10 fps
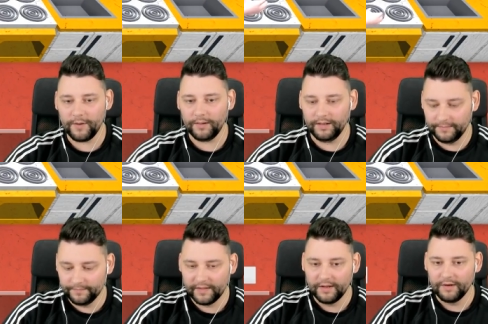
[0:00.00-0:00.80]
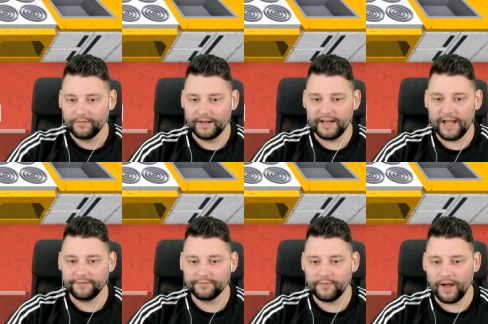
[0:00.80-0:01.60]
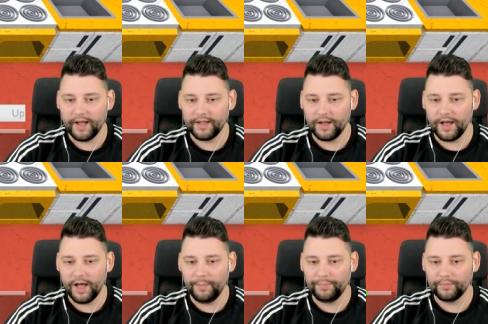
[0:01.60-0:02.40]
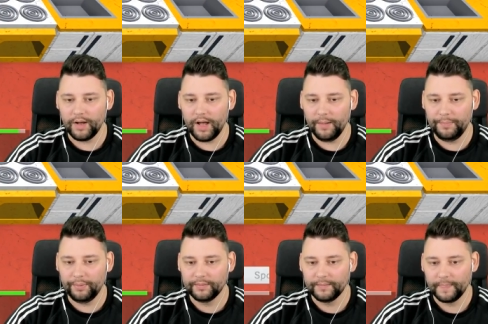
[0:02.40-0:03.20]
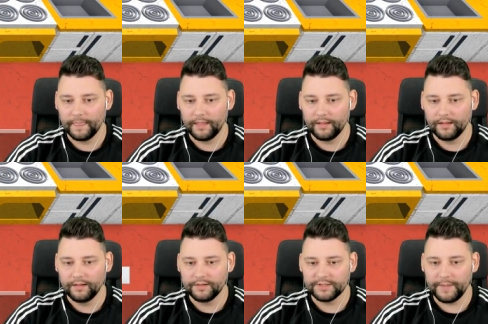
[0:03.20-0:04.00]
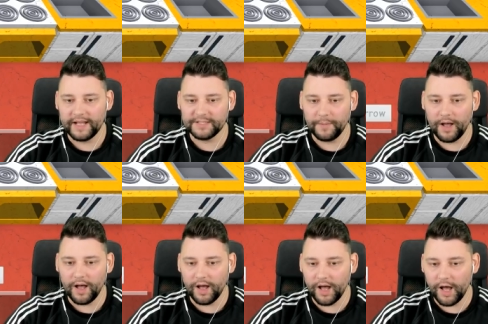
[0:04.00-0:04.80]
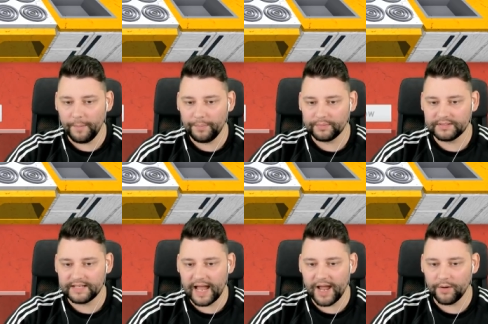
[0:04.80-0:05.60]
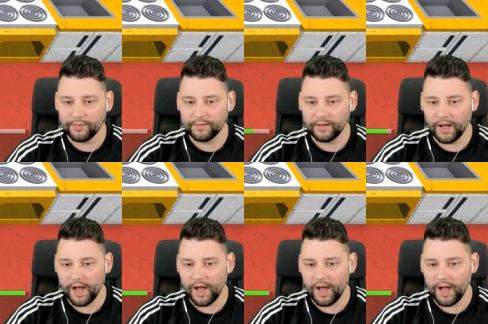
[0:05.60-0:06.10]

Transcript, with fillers: fool! Right, left, right, up, up. Spacebar, up, down,